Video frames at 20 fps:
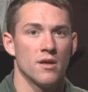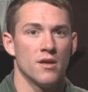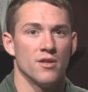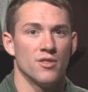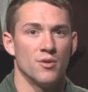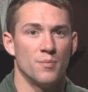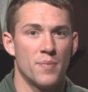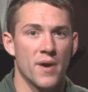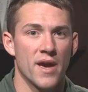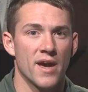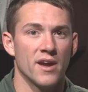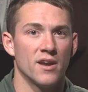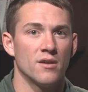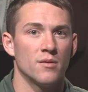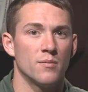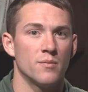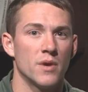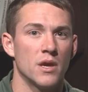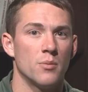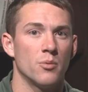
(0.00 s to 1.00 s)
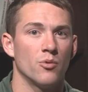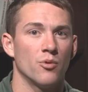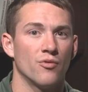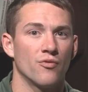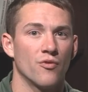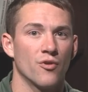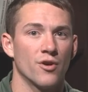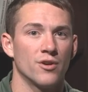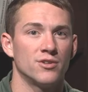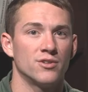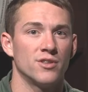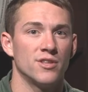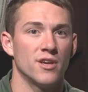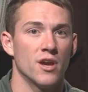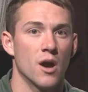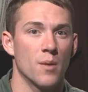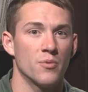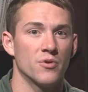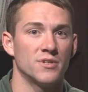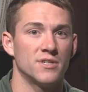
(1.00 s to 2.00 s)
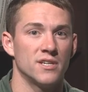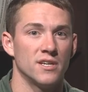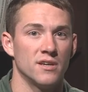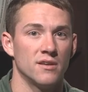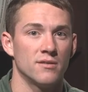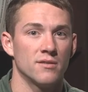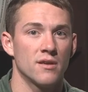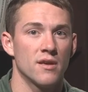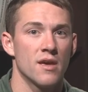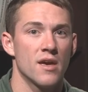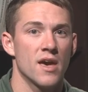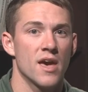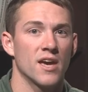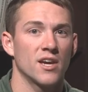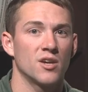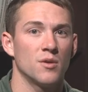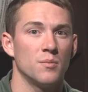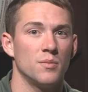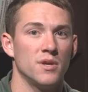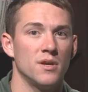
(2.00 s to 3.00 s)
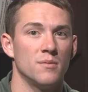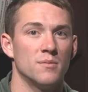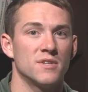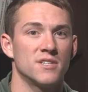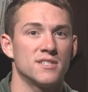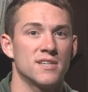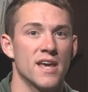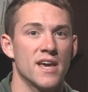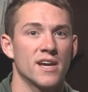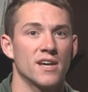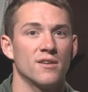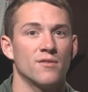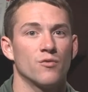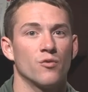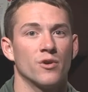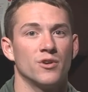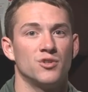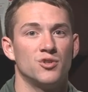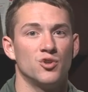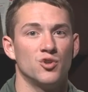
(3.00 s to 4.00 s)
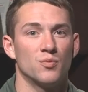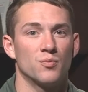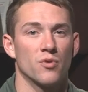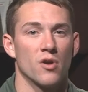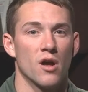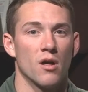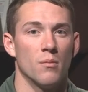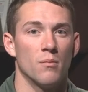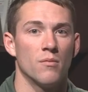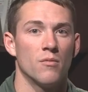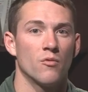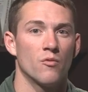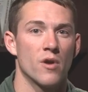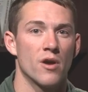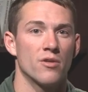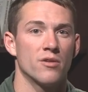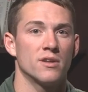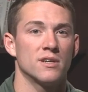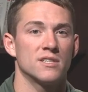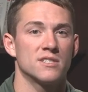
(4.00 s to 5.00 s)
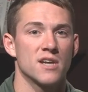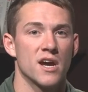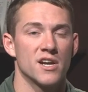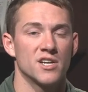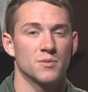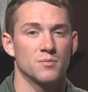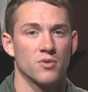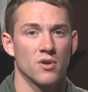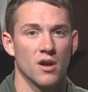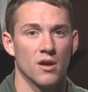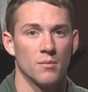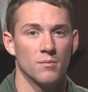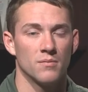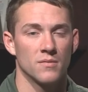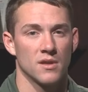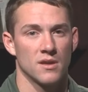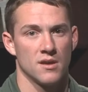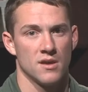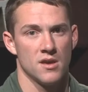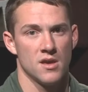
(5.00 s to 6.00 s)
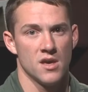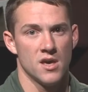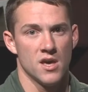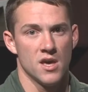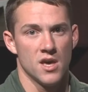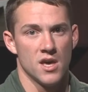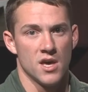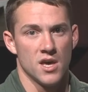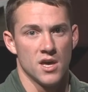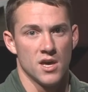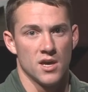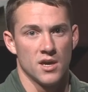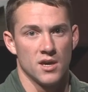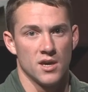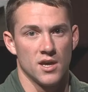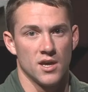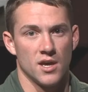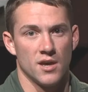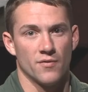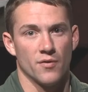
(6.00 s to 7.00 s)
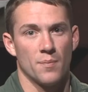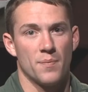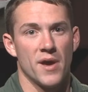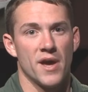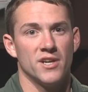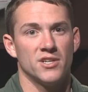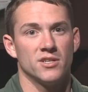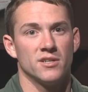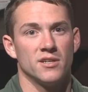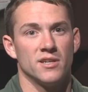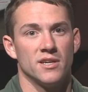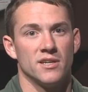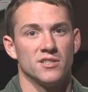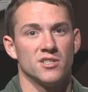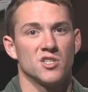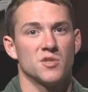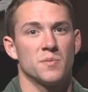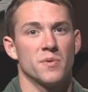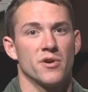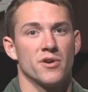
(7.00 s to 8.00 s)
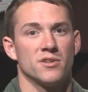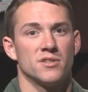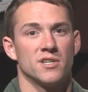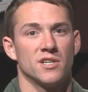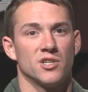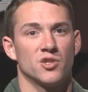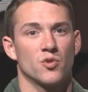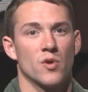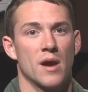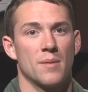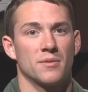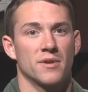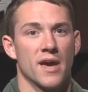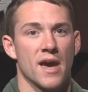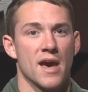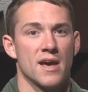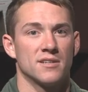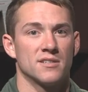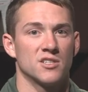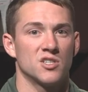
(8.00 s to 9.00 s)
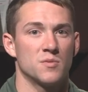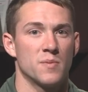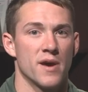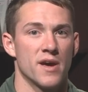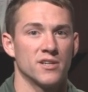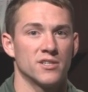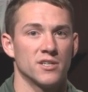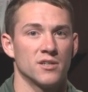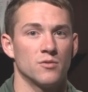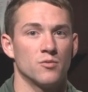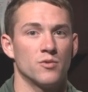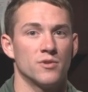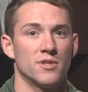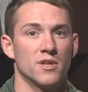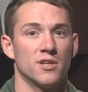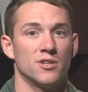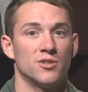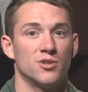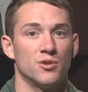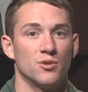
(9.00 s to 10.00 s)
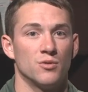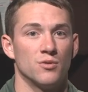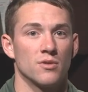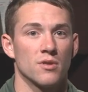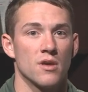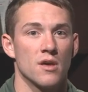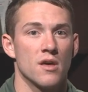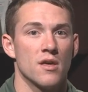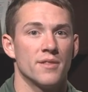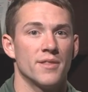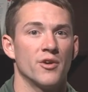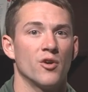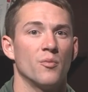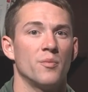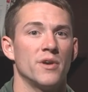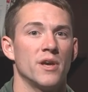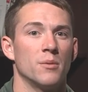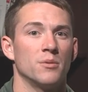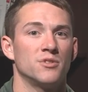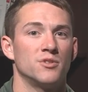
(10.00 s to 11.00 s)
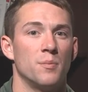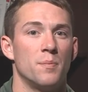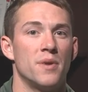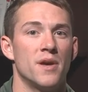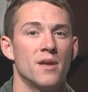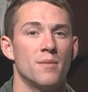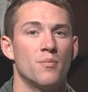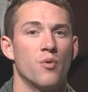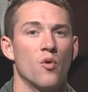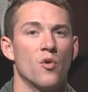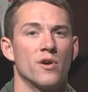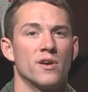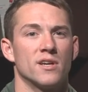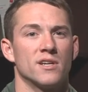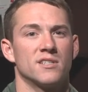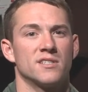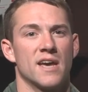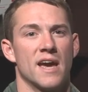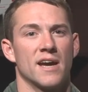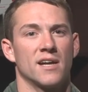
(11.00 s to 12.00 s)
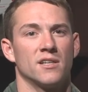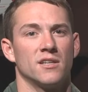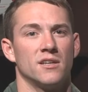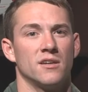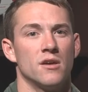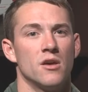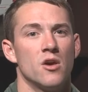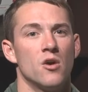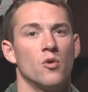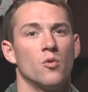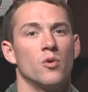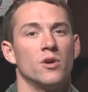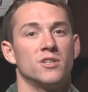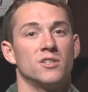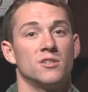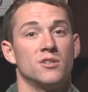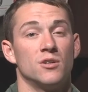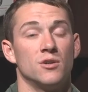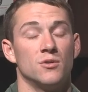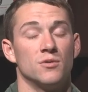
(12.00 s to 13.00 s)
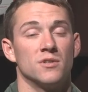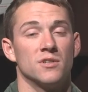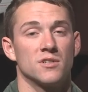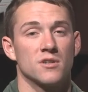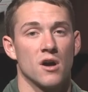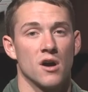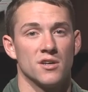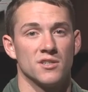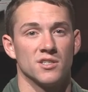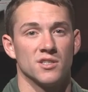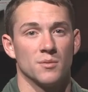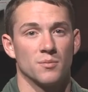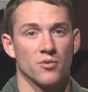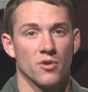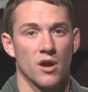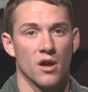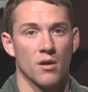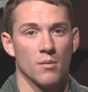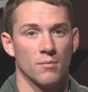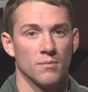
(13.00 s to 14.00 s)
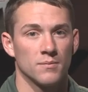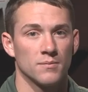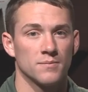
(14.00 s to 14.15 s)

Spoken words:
The pain may be referred to the upper teeth and can be mistaken for a tooth problem rather than a sinus problem. If a patient is experiencing trapped gas expansion within a tooth, they will be able to pinpoint exactly which tooth is causing the problem.